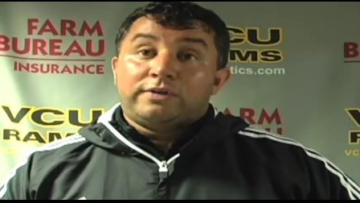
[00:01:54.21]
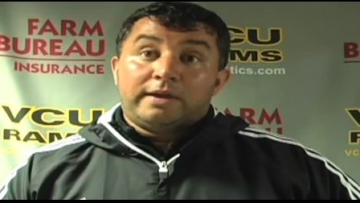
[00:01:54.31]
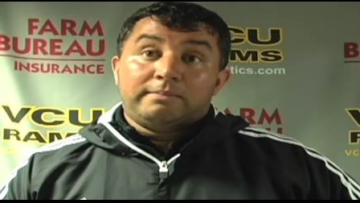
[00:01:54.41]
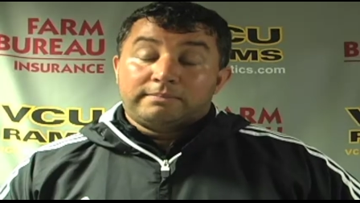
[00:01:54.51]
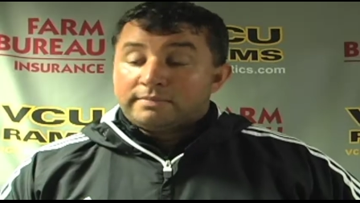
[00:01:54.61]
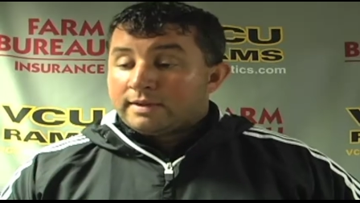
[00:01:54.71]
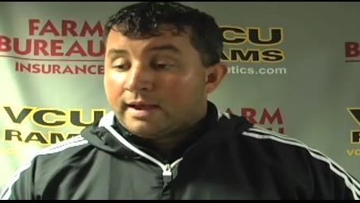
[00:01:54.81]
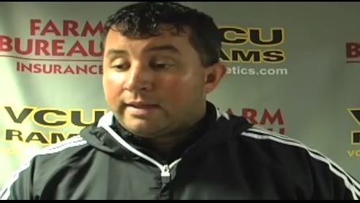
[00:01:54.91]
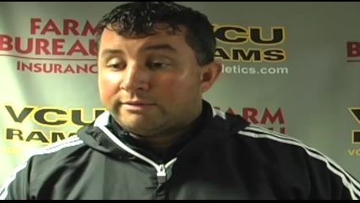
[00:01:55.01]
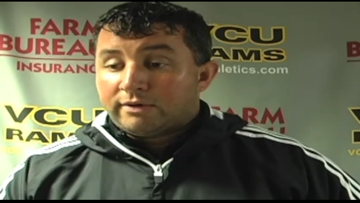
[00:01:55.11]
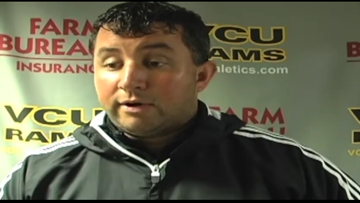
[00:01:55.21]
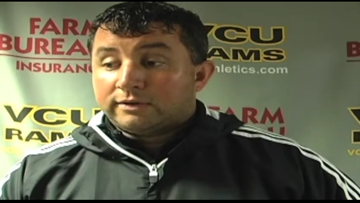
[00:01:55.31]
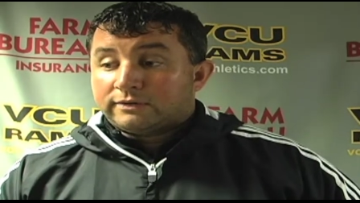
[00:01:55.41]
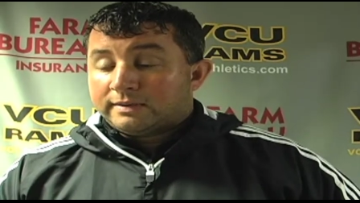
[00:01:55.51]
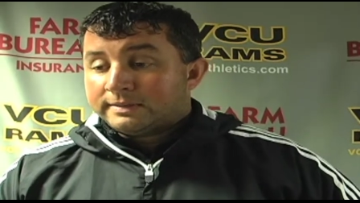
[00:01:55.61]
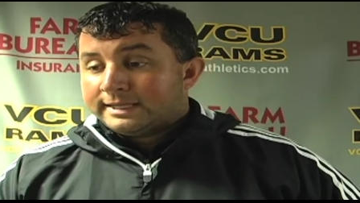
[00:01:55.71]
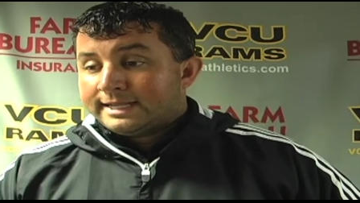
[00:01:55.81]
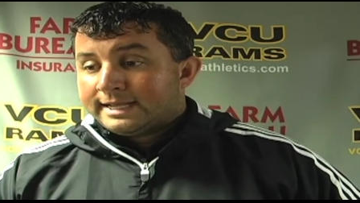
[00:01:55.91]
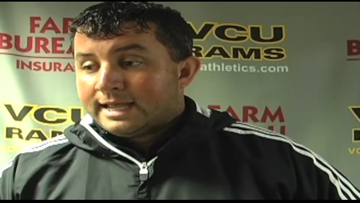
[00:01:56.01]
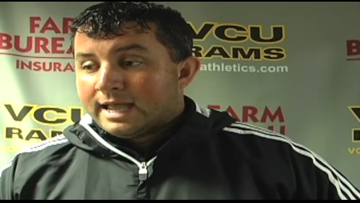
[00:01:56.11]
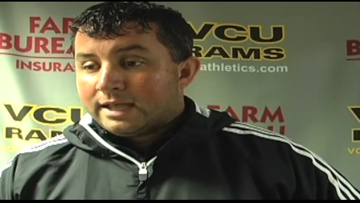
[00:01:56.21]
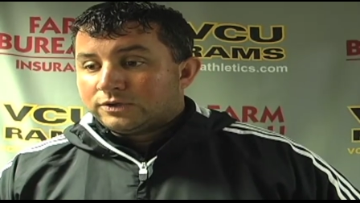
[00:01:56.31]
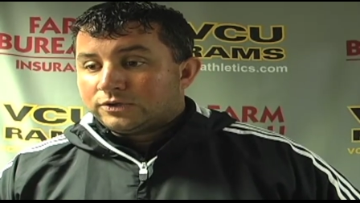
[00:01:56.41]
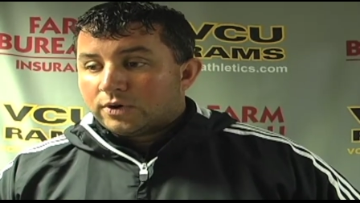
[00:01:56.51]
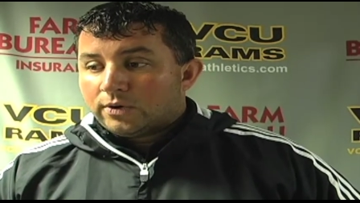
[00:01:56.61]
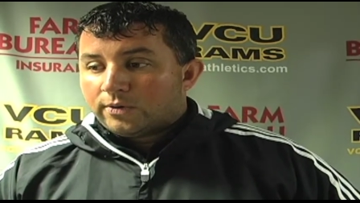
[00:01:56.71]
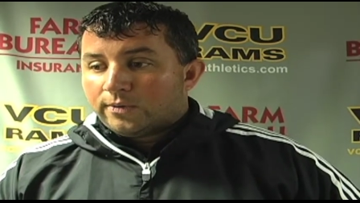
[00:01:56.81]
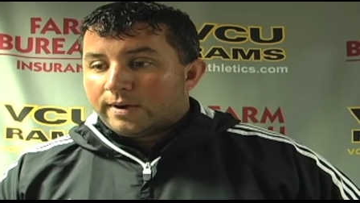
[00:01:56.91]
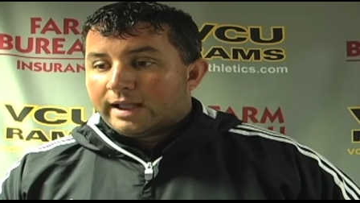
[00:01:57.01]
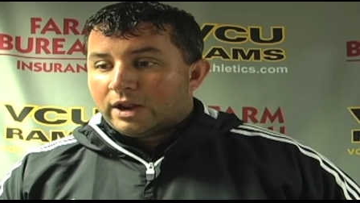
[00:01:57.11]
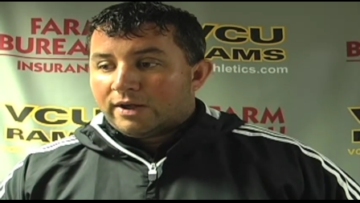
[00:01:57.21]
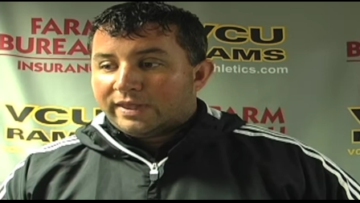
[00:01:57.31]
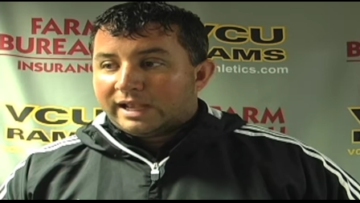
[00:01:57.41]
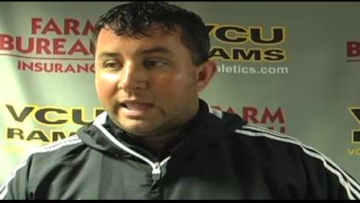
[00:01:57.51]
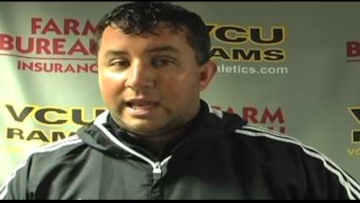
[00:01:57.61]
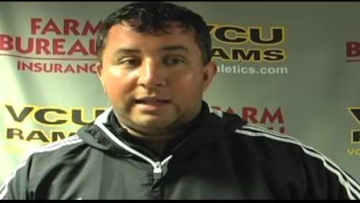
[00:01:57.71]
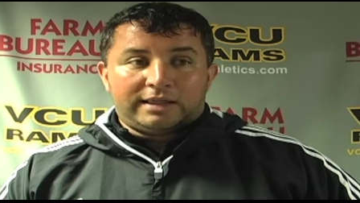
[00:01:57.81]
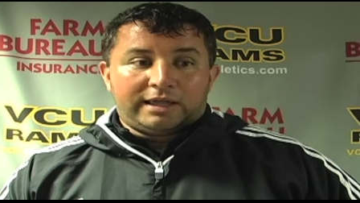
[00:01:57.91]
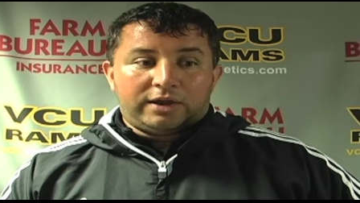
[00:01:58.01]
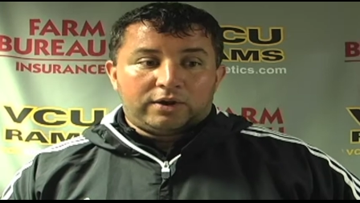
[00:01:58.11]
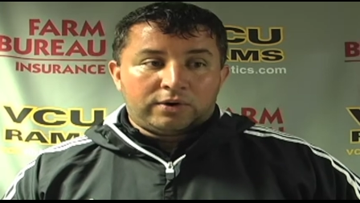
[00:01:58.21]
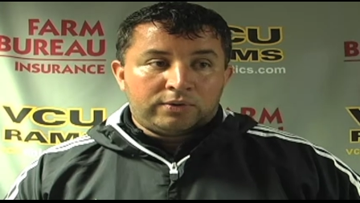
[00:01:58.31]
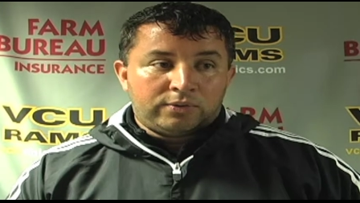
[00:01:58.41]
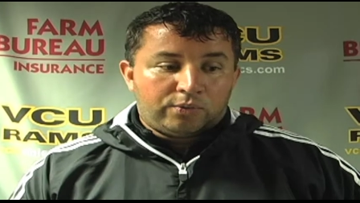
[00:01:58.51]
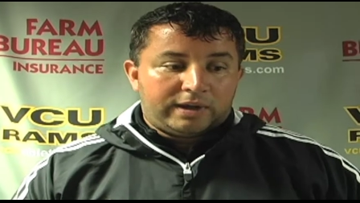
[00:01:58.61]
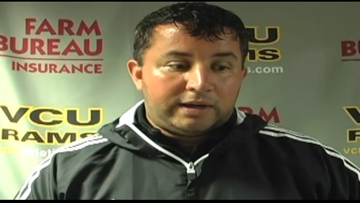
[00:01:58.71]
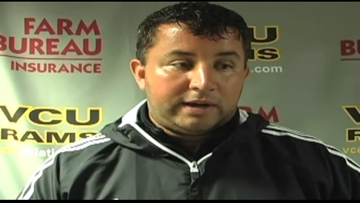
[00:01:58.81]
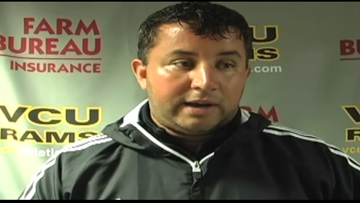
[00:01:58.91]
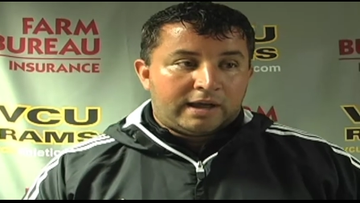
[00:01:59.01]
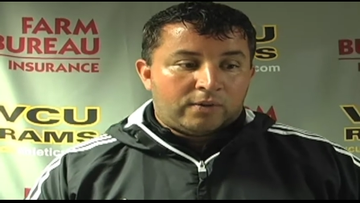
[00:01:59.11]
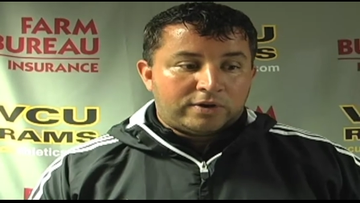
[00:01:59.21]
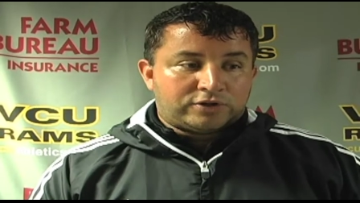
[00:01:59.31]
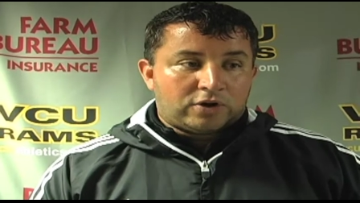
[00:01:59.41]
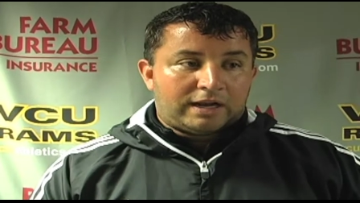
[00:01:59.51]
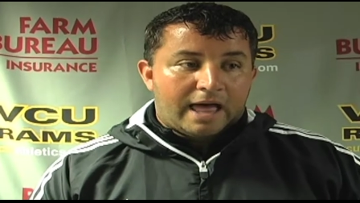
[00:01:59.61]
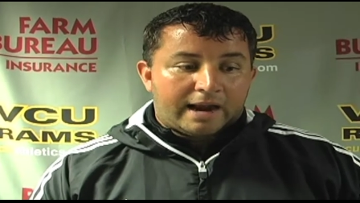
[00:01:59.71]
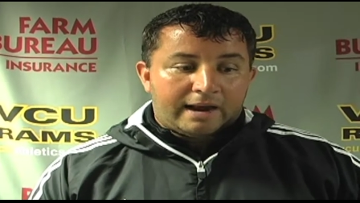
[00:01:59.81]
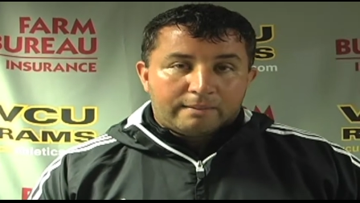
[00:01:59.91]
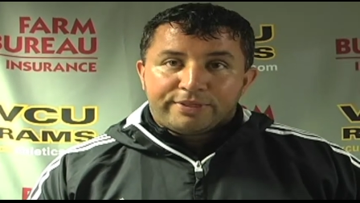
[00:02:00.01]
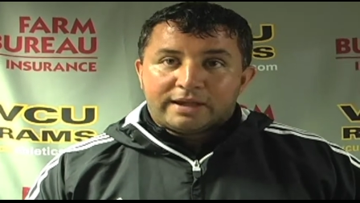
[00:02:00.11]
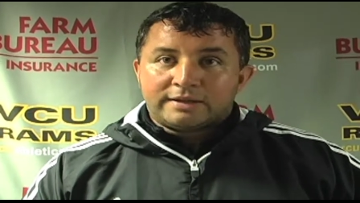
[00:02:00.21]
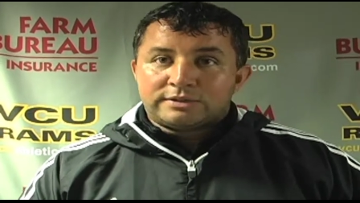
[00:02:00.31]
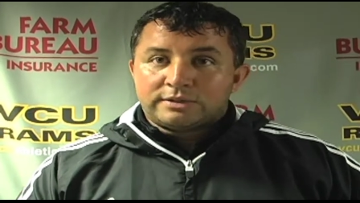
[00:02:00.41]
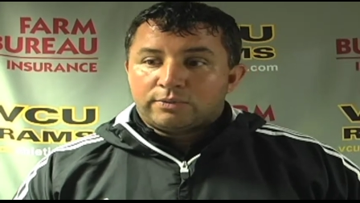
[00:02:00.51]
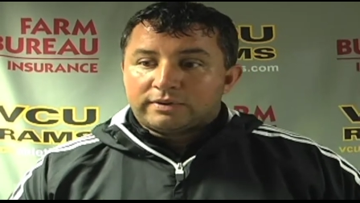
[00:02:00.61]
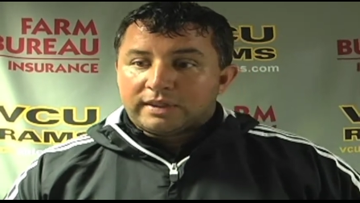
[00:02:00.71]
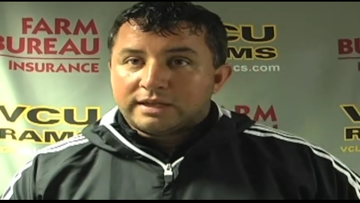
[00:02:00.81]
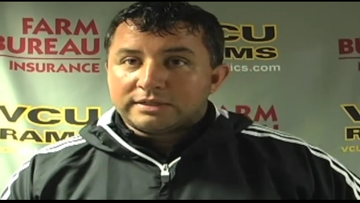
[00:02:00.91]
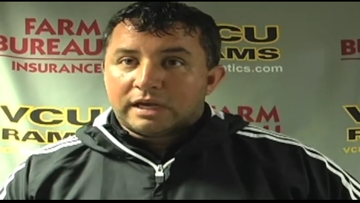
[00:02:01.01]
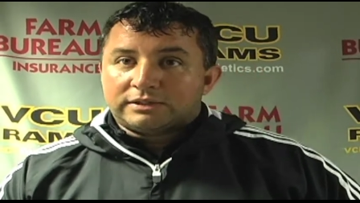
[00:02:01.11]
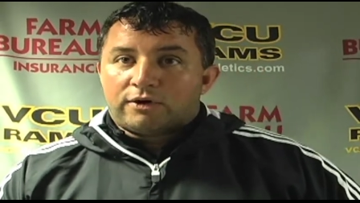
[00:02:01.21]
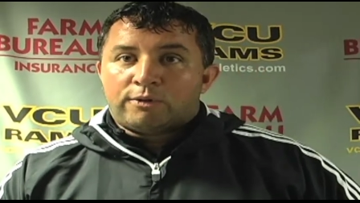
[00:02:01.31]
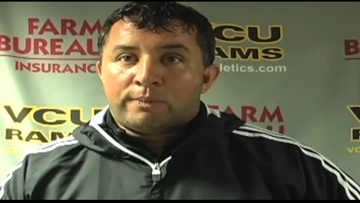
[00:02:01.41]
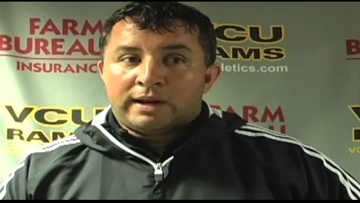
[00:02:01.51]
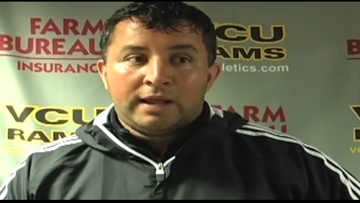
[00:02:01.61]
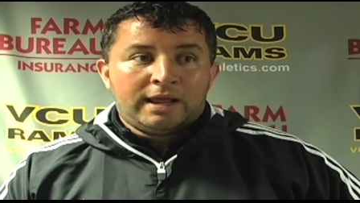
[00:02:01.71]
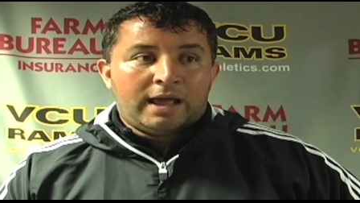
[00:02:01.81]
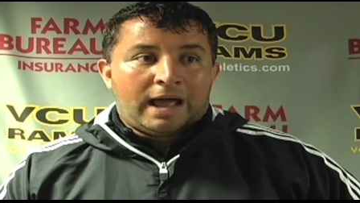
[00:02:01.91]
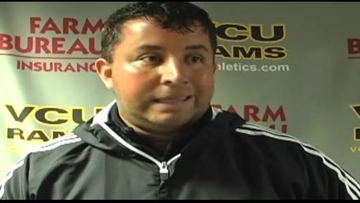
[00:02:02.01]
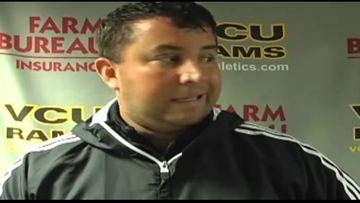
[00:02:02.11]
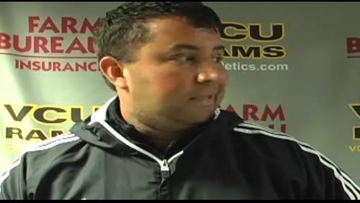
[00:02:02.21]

team. Uh, they're a very good team. And so, uh, you know, I think at the end of the year, when uh, when you start lining up things with the NCAA tournament, I think